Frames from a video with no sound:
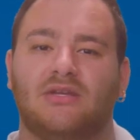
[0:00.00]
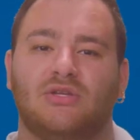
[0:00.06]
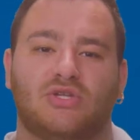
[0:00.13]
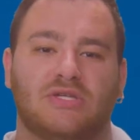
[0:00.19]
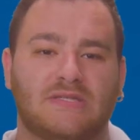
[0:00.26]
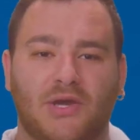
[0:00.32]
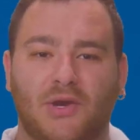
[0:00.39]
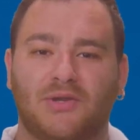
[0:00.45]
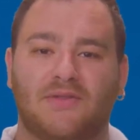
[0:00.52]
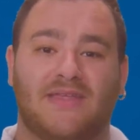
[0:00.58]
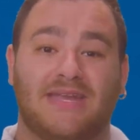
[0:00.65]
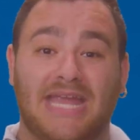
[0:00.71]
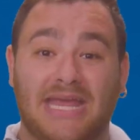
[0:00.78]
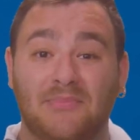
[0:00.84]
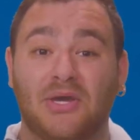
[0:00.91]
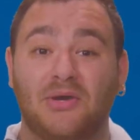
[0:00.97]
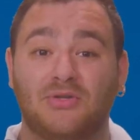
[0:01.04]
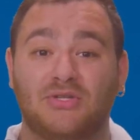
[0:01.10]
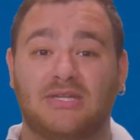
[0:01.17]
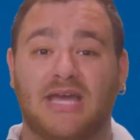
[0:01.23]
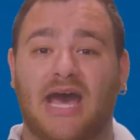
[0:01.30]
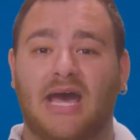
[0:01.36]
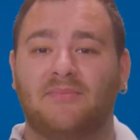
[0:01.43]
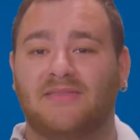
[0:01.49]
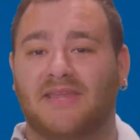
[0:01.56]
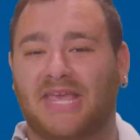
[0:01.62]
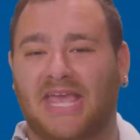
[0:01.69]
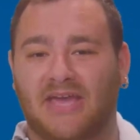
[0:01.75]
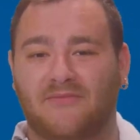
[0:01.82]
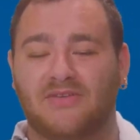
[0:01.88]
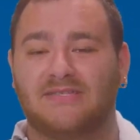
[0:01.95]
Just go to the Name Coach tab in the
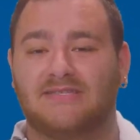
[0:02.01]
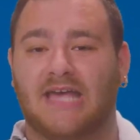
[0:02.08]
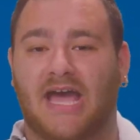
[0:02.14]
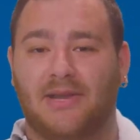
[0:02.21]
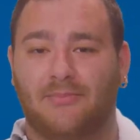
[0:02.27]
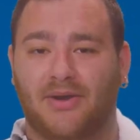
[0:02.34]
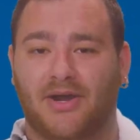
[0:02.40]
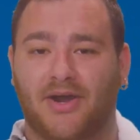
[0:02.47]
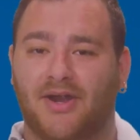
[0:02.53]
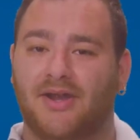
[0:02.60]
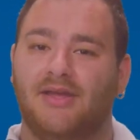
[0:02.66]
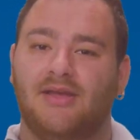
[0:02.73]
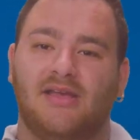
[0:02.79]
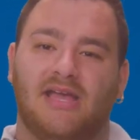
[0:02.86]
Canvas sidebar